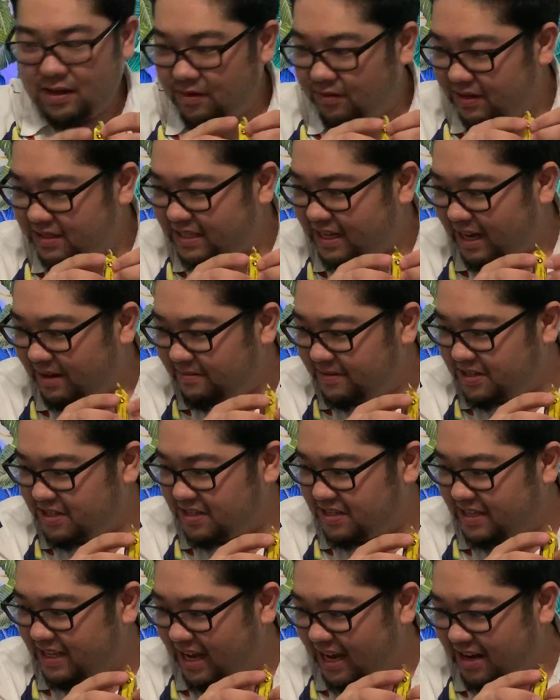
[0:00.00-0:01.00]
What's that, Mr.
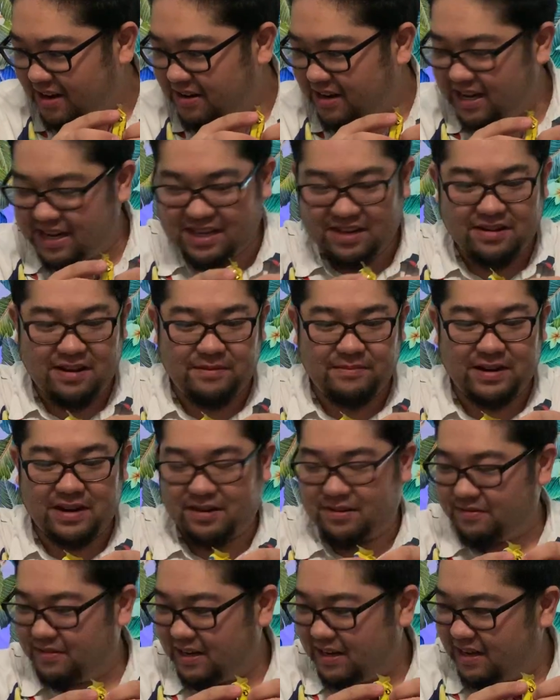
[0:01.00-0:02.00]
Snack Crate? You want me
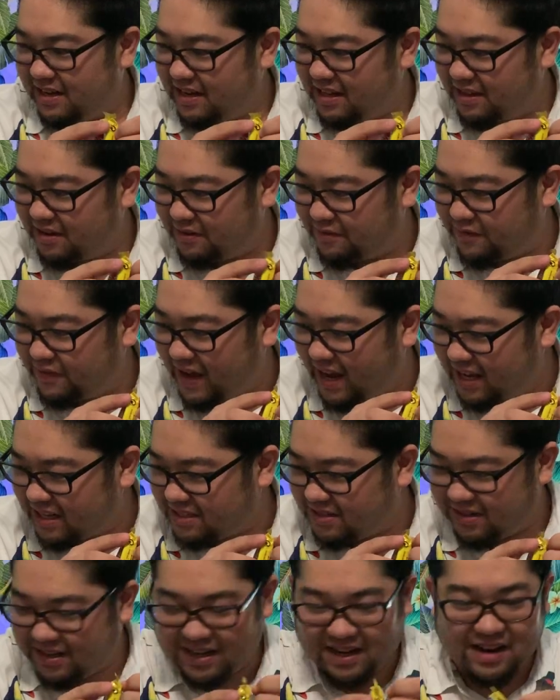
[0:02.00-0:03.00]
to read another
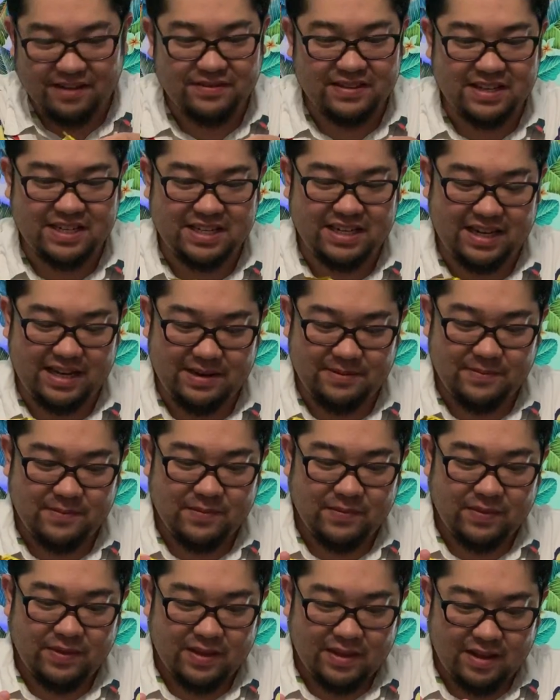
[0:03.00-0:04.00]
factoid off the sheet?
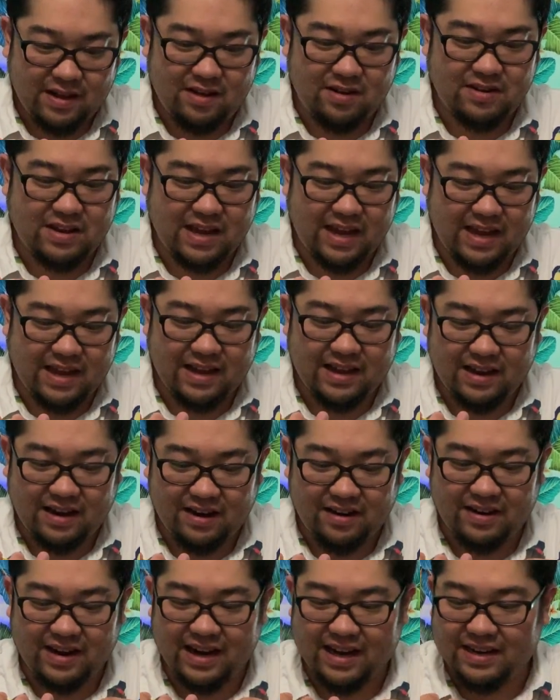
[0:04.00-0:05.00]
Okay,
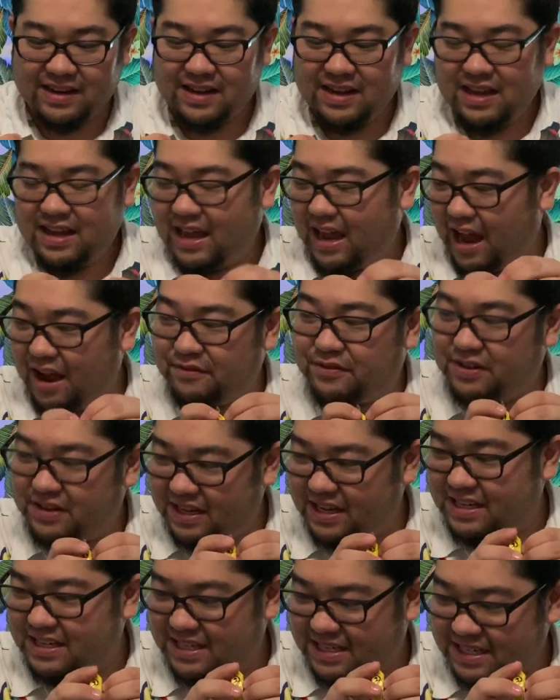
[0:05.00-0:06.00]
all right. After
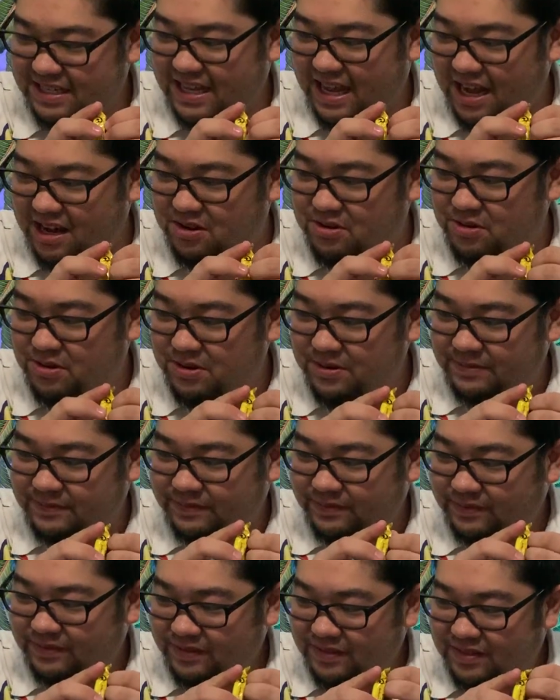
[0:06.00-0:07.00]
this, is that cool?
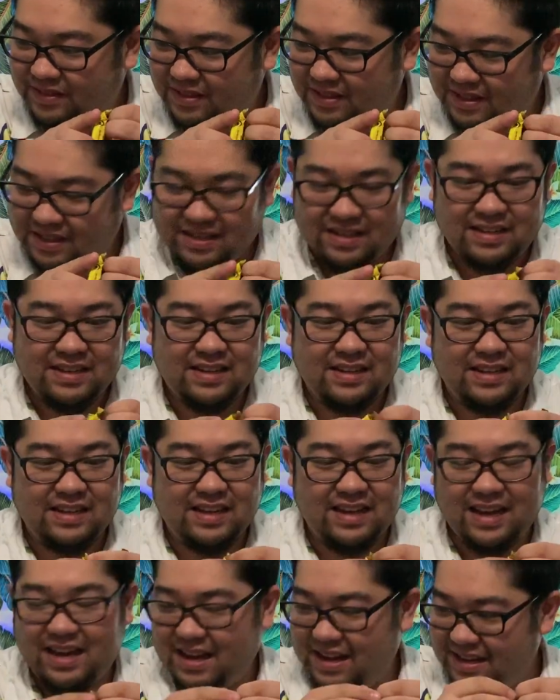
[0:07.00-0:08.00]

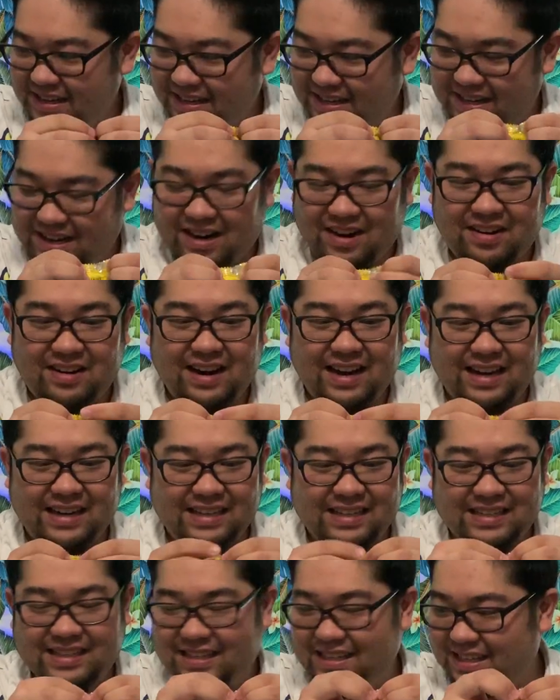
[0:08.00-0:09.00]
Yeah? All right,
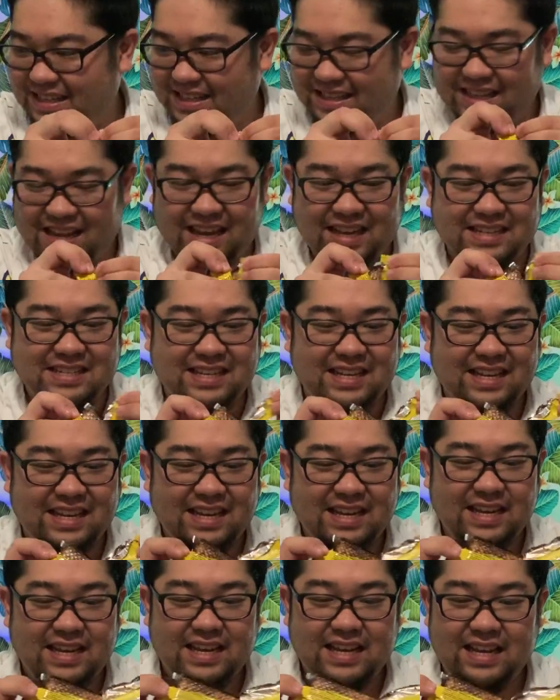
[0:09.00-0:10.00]
thanks.
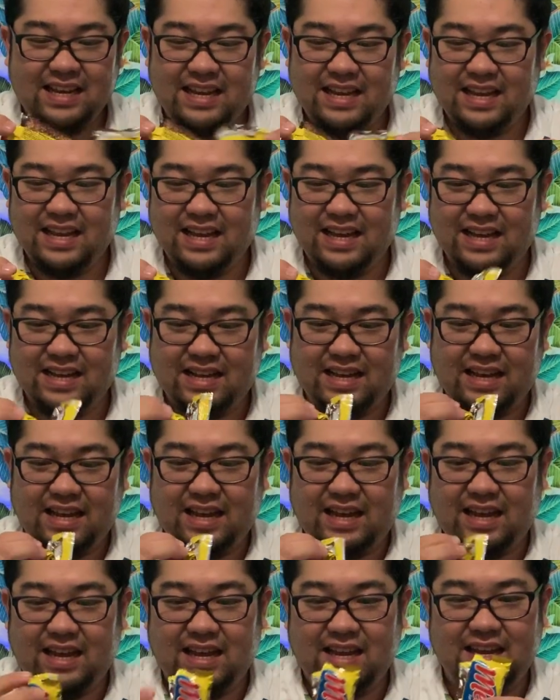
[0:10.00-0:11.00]

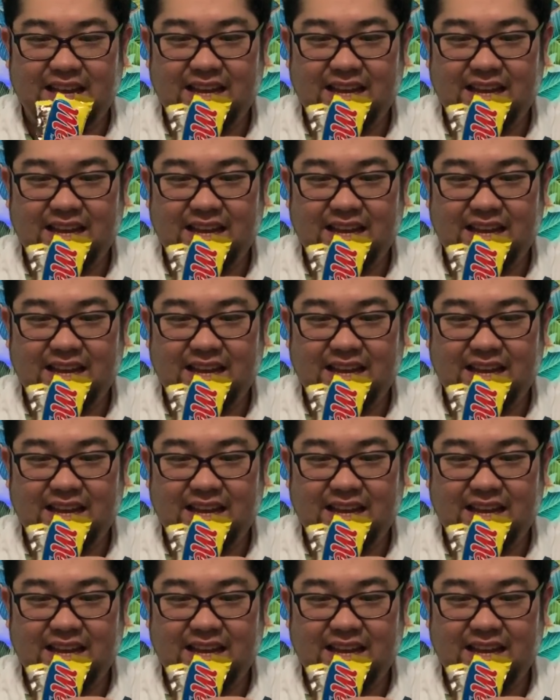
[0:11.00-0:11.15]
Okay.